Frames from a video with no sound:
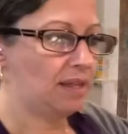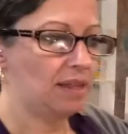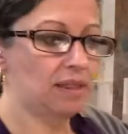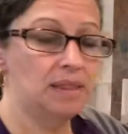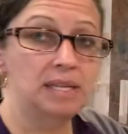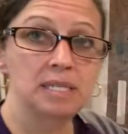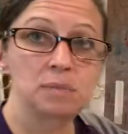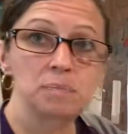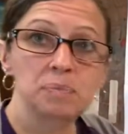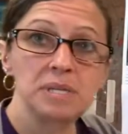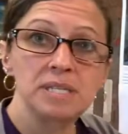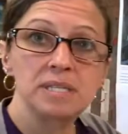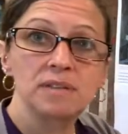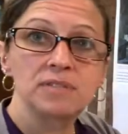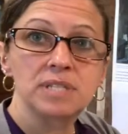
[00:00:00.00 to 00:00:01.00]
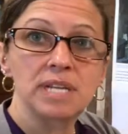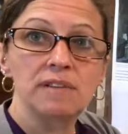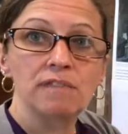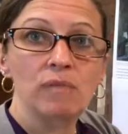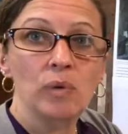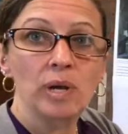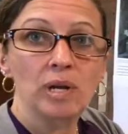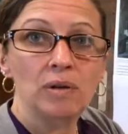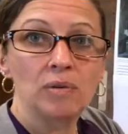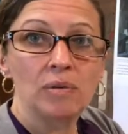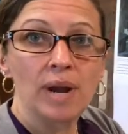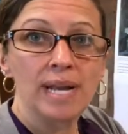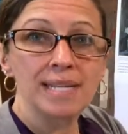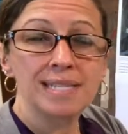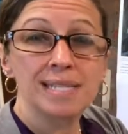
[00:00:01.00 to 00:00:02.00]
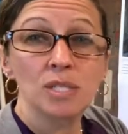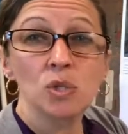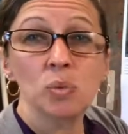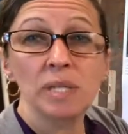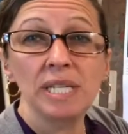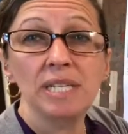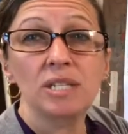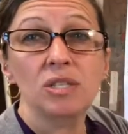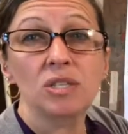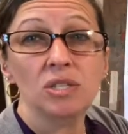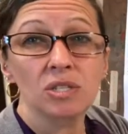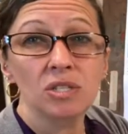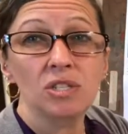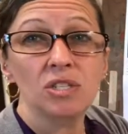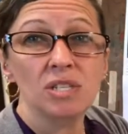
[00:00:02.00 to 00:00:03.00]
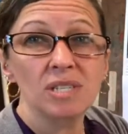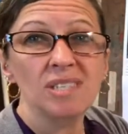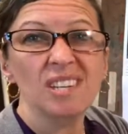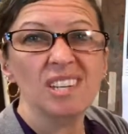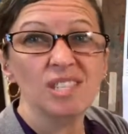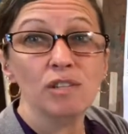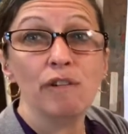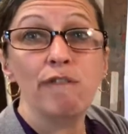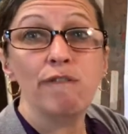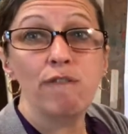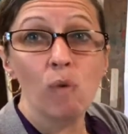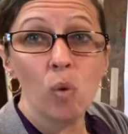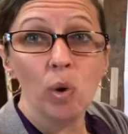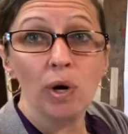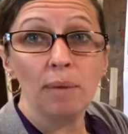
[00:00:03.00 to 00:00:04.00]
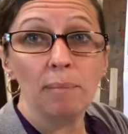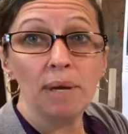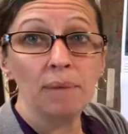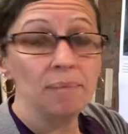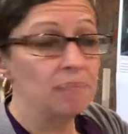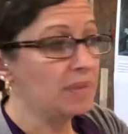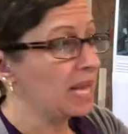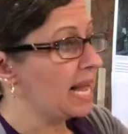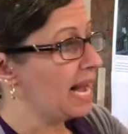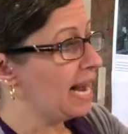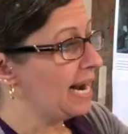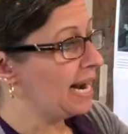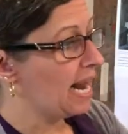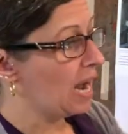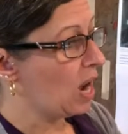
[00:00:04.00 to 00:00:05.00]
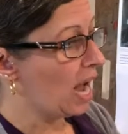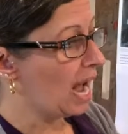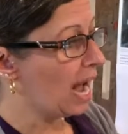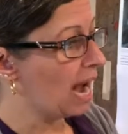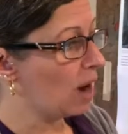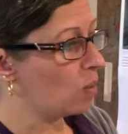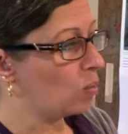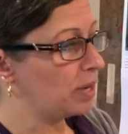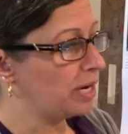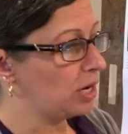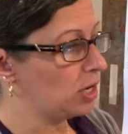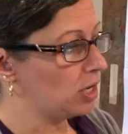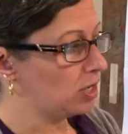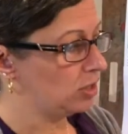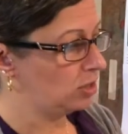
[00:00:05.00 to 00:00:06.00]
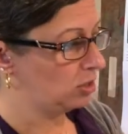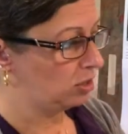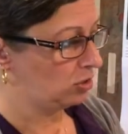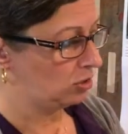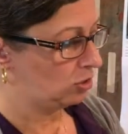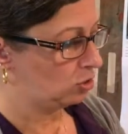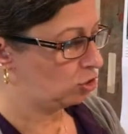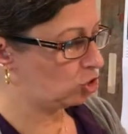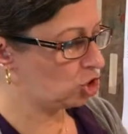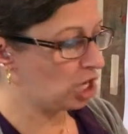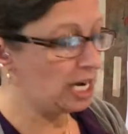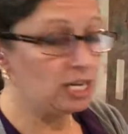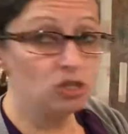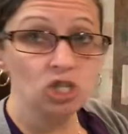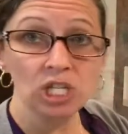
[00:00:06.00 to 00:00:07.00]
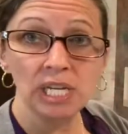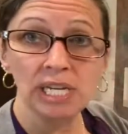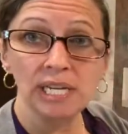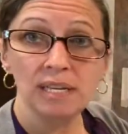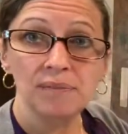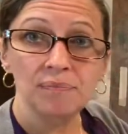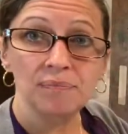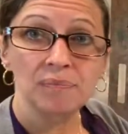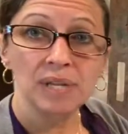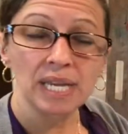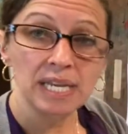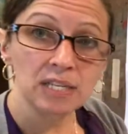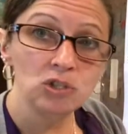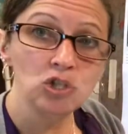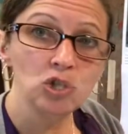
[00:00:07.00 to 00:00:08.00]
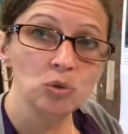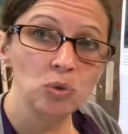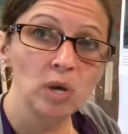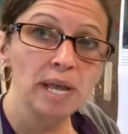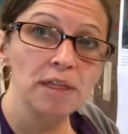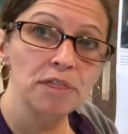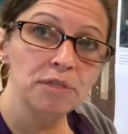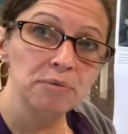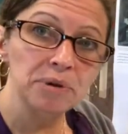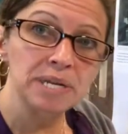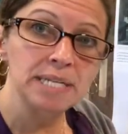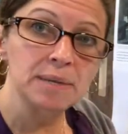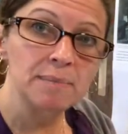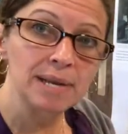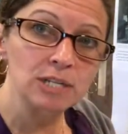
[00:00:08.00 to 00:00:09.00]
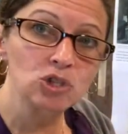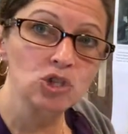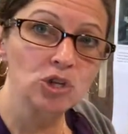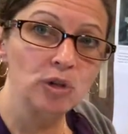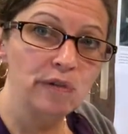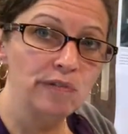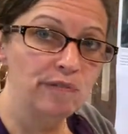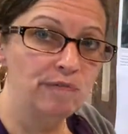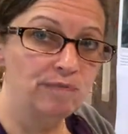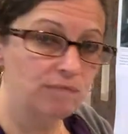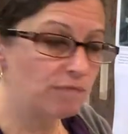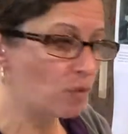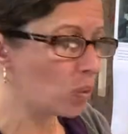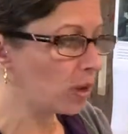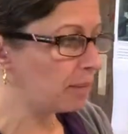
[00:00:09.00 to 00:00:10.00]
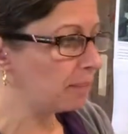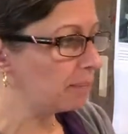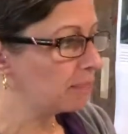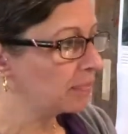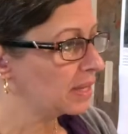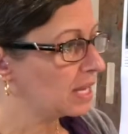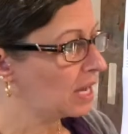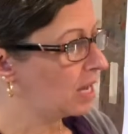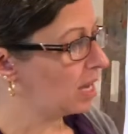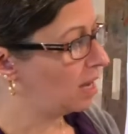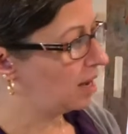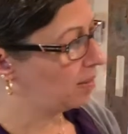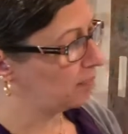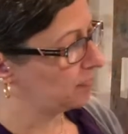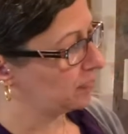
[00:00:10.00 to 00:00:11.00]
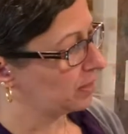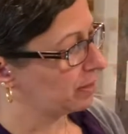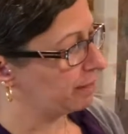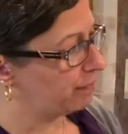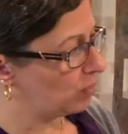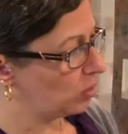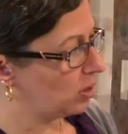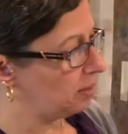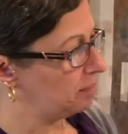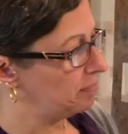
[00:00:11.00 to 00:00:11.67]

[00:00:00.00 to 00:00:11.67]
this piece of tin foil, right? Since we need to discuss form and how we are changing it into a three-dimensional form. Form